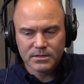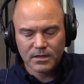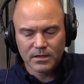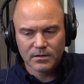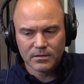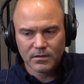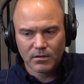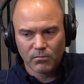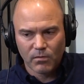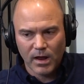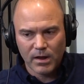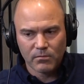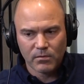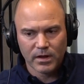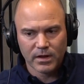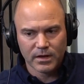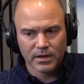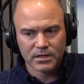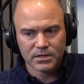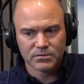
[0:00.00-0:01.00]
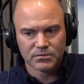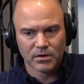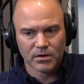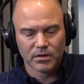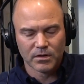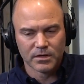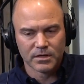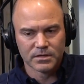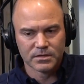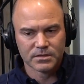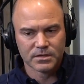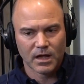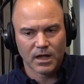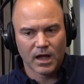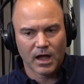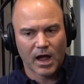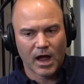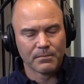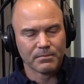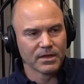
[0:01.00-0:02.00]
the right wing in Israel is,
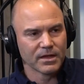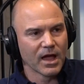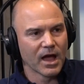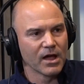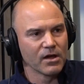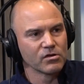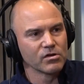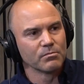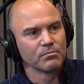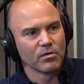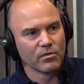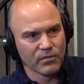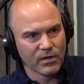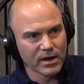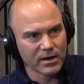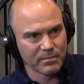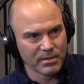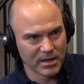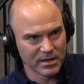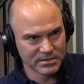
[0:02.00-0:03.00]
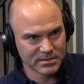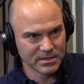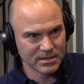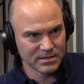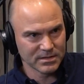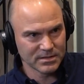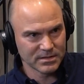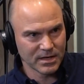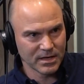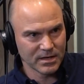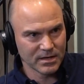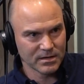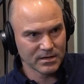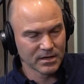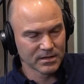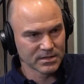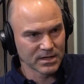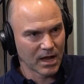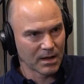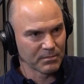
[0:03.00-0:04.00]
I'm the guy who can prevent a Palestinian state
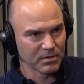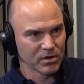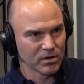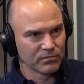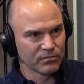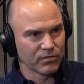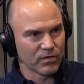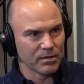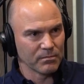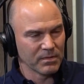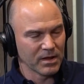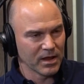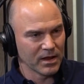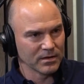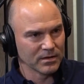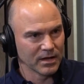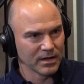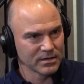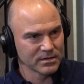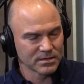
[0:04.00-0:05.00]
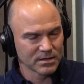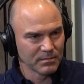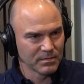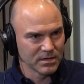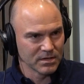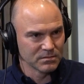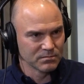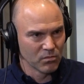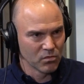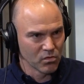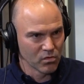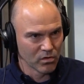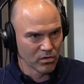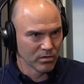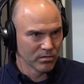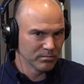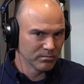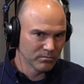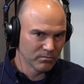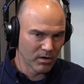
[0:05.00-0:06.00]
because I'm a good front man. Like some of these
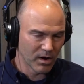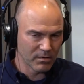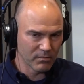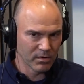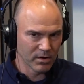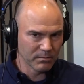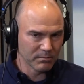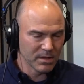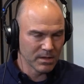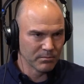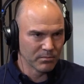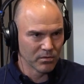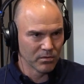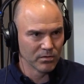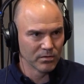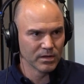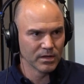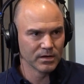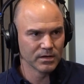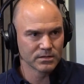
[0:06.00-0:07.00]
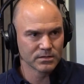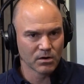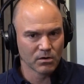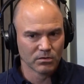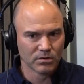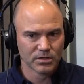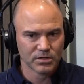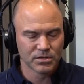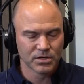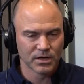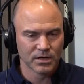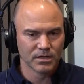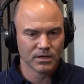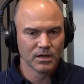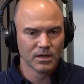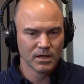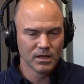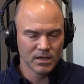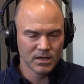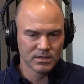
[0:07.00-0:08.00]
more right wing people in his coalition,
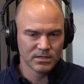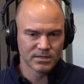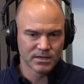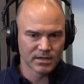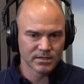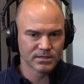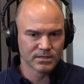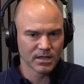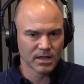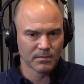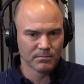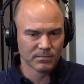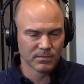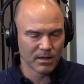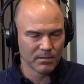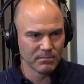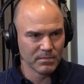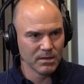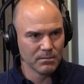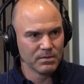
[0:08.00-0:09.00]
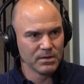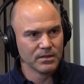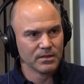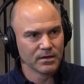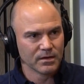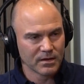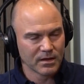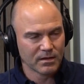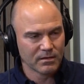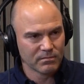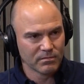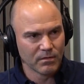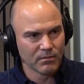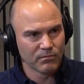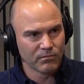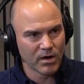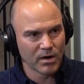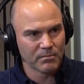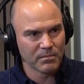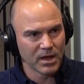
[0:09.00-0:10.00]
he says to them, let me be the
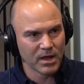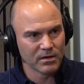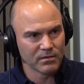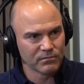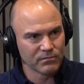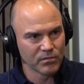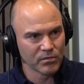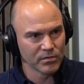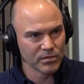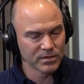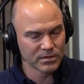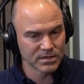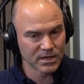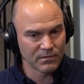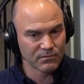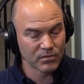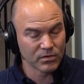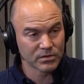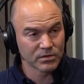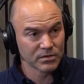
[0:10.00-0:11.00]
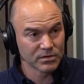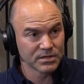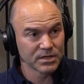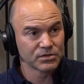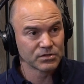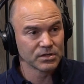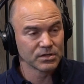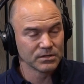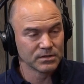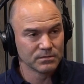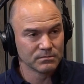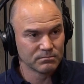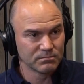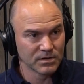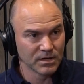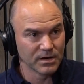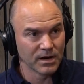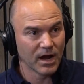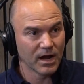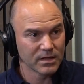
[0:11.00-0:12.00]
front man for this effort to essentially
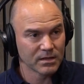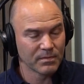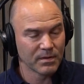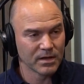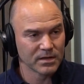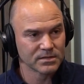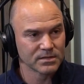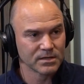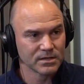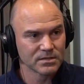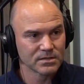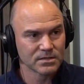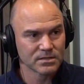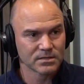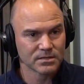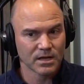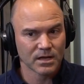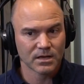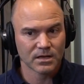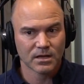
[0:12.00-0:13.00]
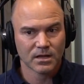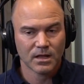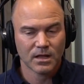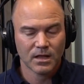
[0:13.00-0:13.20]
deny the Palestinians a state.